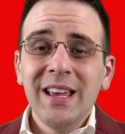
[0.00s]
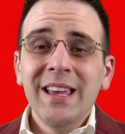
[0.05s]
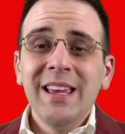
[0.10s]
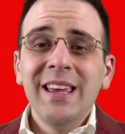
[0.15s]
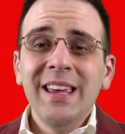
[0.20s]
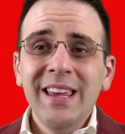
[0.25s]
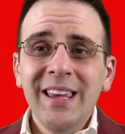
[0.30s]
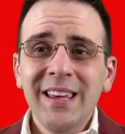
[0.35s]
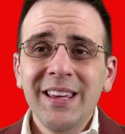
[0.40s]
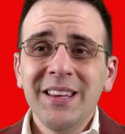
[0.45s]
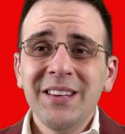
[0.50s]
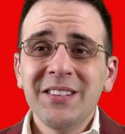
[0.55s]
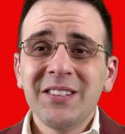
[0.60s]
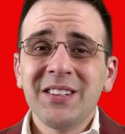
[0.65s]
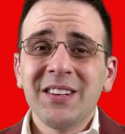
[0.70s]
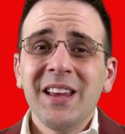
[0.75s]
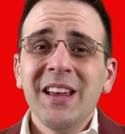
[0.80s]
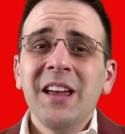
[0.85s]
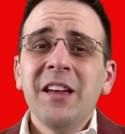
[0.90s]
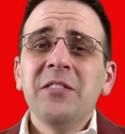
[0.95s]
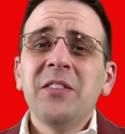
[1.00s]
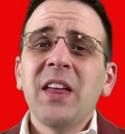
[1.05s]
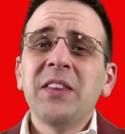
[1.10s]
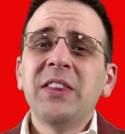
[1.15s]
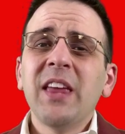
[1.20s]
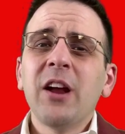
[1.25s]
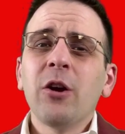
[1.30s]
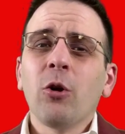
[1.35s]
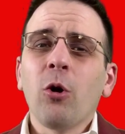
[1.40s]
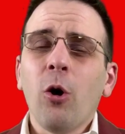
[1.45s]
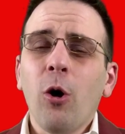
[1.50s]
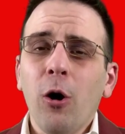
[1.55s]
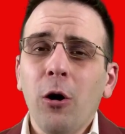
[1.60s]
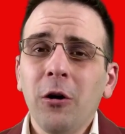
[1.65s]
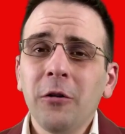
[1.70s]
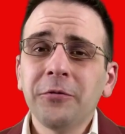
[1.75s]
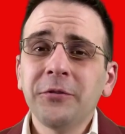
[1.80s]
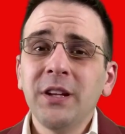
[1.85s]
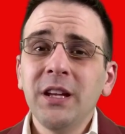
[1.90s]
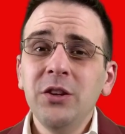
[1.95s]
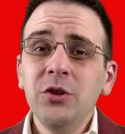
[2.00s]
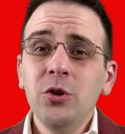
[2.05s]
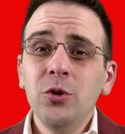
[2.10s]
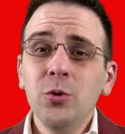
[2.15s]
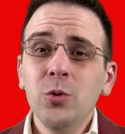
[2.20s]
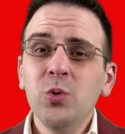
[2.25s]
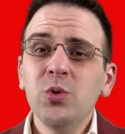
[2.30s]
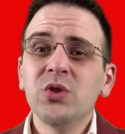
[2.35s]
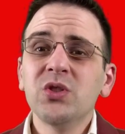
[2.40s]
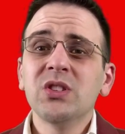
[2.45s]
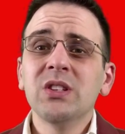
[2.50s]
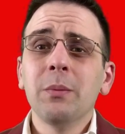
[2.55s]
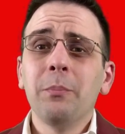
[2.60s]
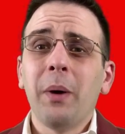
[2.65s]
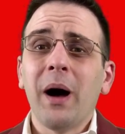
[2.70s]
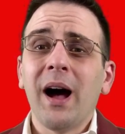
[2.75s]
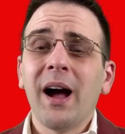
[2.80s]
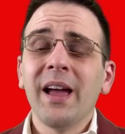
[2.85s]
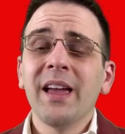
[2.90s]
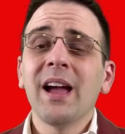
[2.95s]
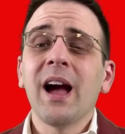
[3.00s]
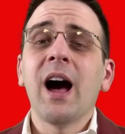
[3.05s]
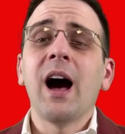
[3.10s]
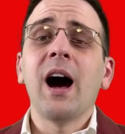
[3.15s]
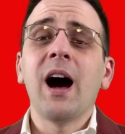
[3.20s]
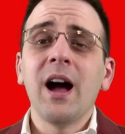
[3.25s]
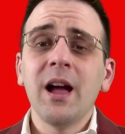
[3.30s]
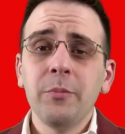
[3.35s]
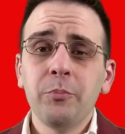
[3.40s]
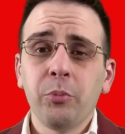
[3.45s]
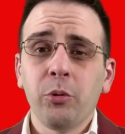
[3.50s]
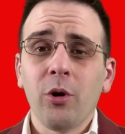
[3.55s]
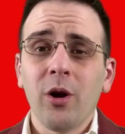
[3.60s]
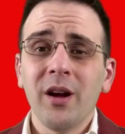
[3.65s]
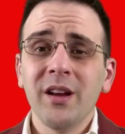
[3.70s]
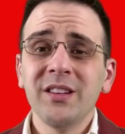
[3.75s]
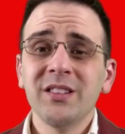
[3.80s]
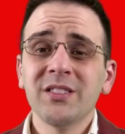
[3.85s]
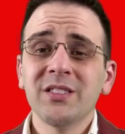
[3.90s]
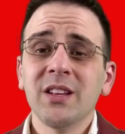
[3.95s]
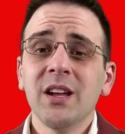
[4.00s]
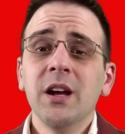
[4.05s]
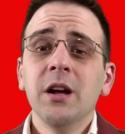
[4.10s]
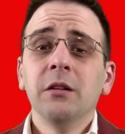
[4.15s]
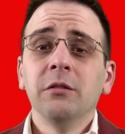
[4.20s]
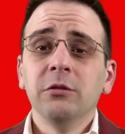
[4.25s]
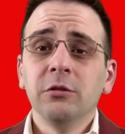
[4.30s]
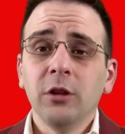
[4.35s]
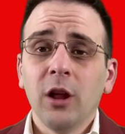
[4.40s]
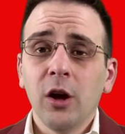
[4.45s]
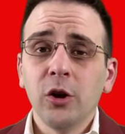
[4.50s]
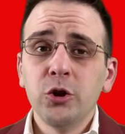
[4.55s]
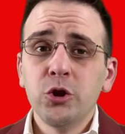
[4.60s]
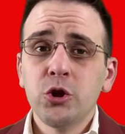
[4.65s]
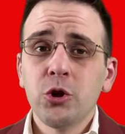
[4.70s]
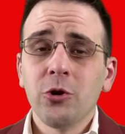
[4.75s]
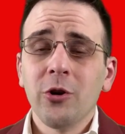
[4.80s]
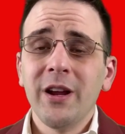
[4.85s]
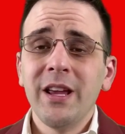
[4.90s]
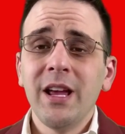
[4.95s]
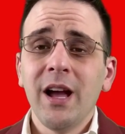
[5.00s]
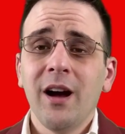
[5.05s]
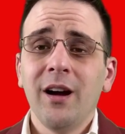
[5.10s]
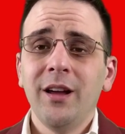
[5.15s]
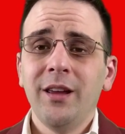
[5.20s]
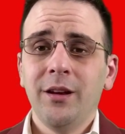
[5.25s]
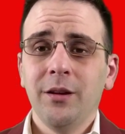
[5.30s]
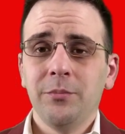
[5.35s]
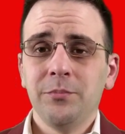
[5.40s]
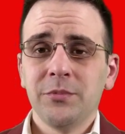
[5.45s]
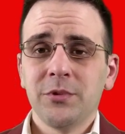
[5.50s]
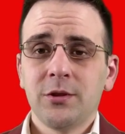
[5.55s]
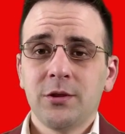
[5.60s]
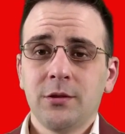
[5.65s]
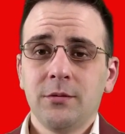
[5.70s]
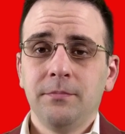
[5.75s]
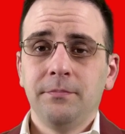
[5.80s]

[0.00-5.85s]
is that they are often used to buy high-priced luxury items.